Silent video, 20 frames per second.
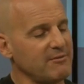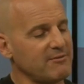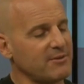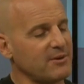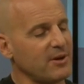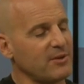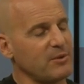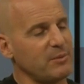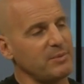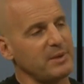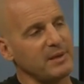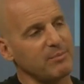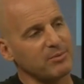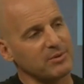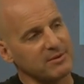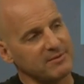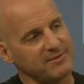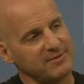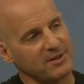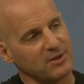for other people
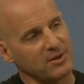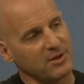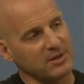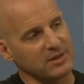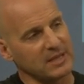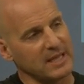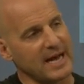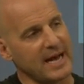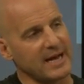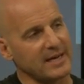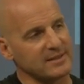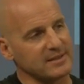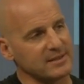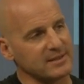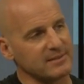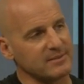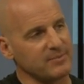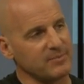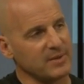to fill our glass.